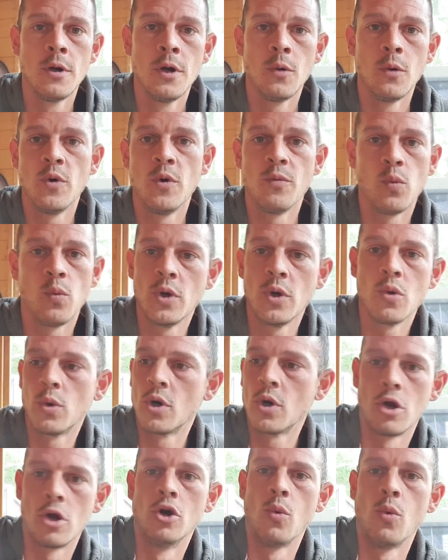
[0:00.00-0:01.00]
We're,
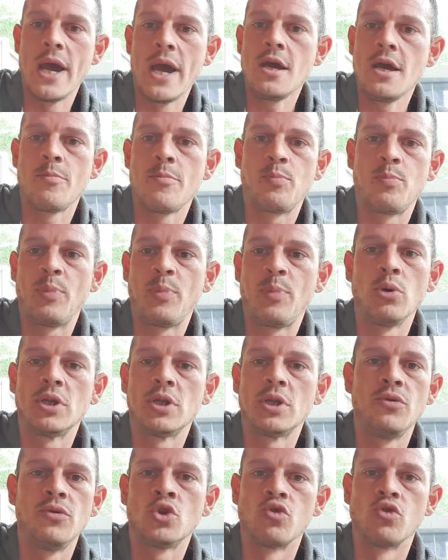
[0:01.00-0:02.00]
we're, on the way to
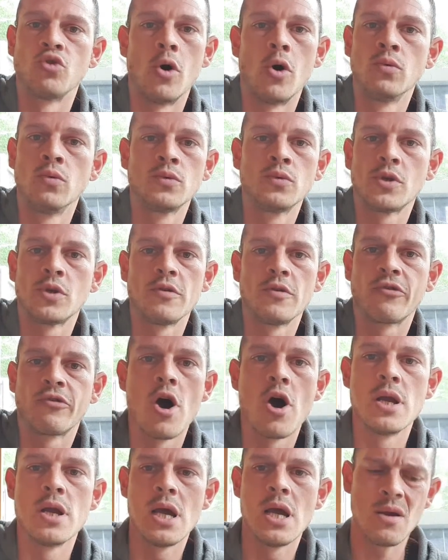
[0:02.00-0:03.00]
building the drones that they've
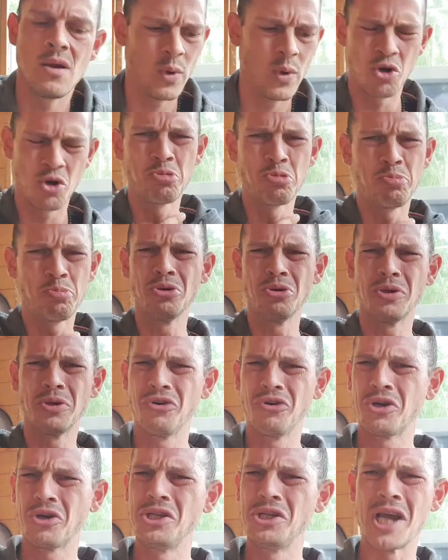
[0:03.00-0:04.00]
got in it. We could build a
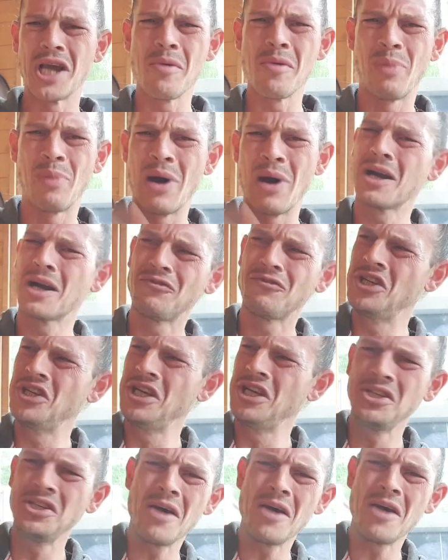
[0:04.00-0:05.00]
fucking jetpack. I've
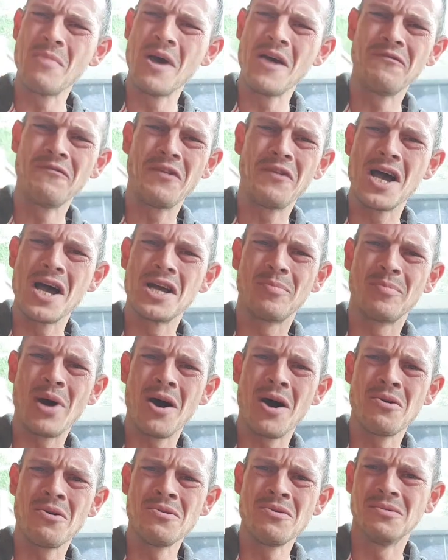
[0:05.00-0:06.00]
seen jetmen flying
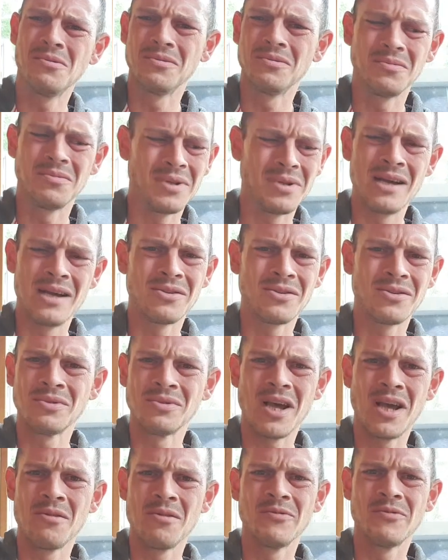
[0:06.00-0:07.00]
about. Like, don't
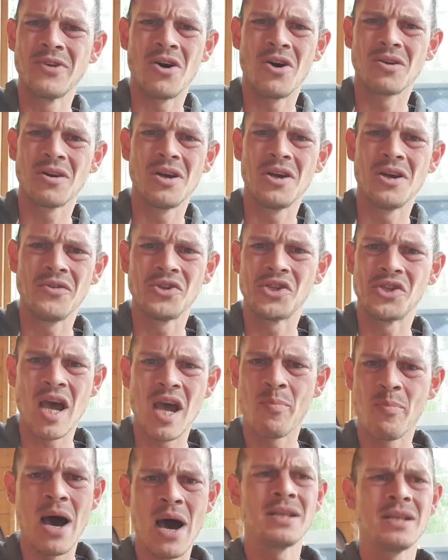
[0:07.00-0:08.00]
tell me we're not at the
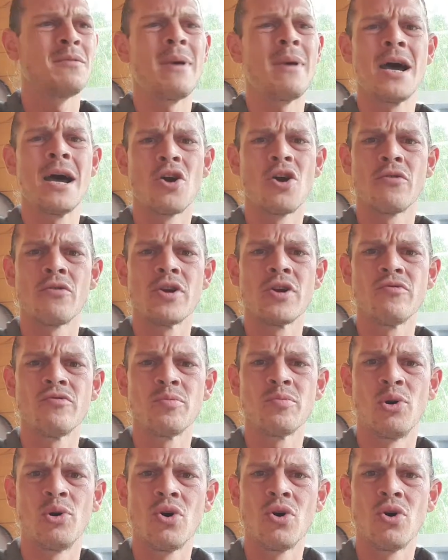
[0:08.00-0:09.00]
jetpacks, a Minority
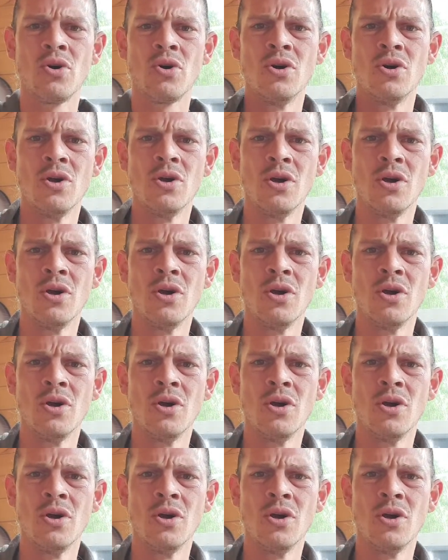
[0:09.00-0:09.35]
Report.